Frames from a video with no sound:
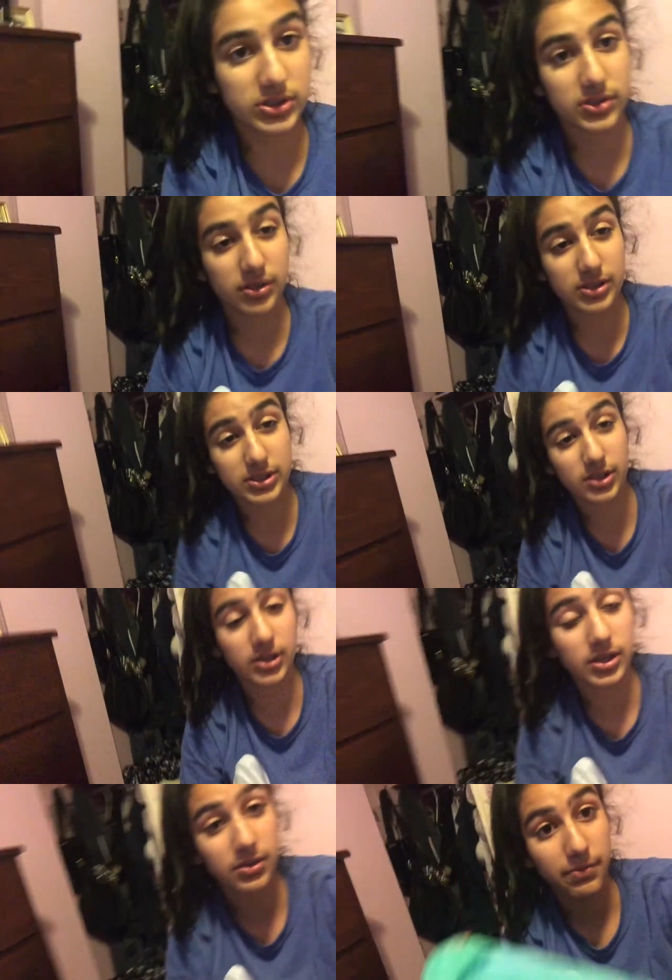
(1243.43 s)
so that's
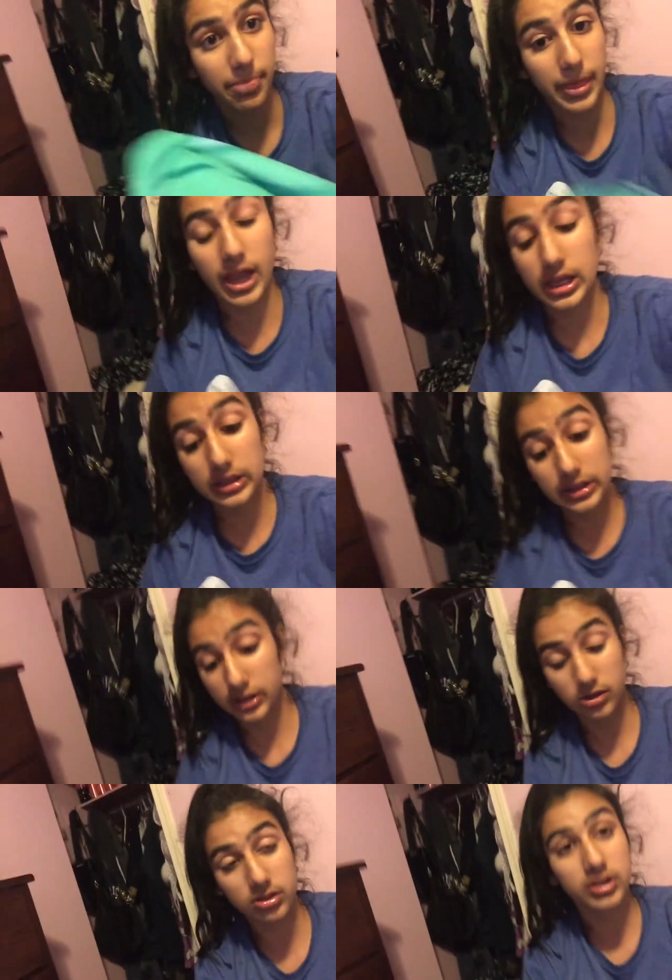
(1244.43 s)
good. I had
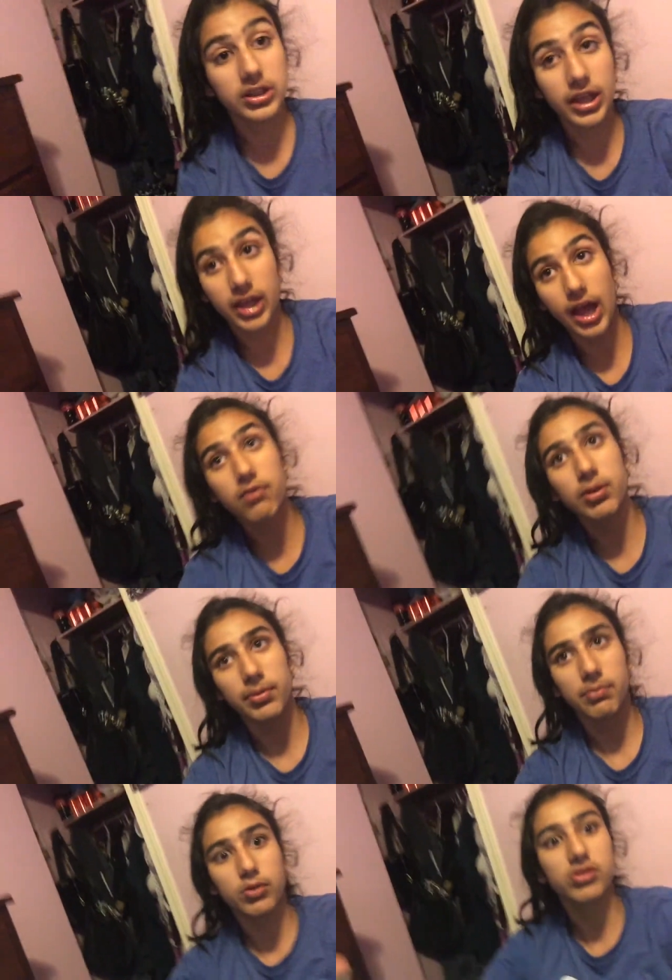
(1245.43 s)
literally, like, I
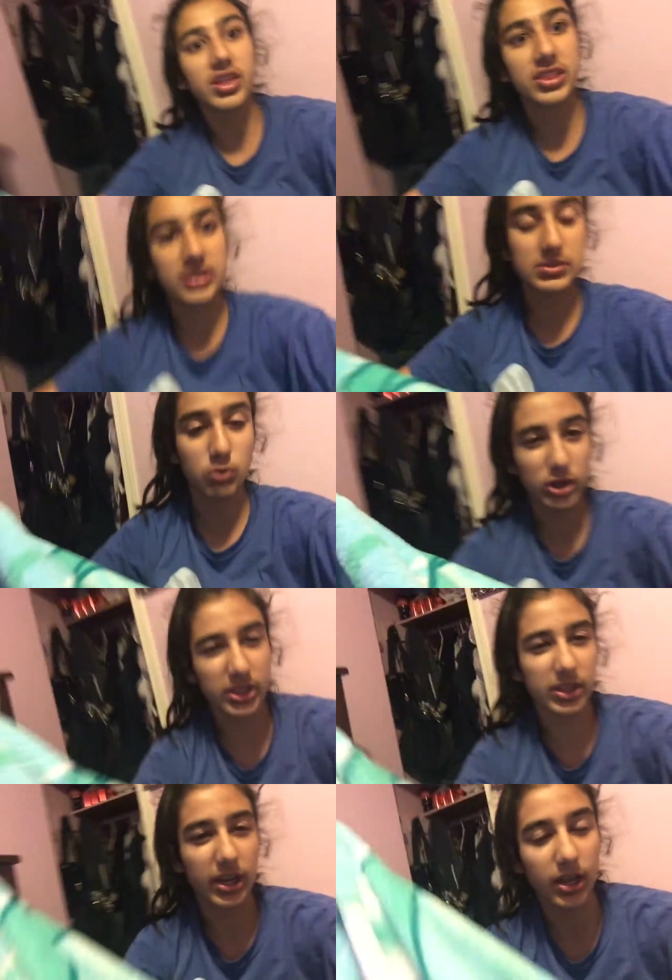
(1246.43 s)
remembered, like, this morning that I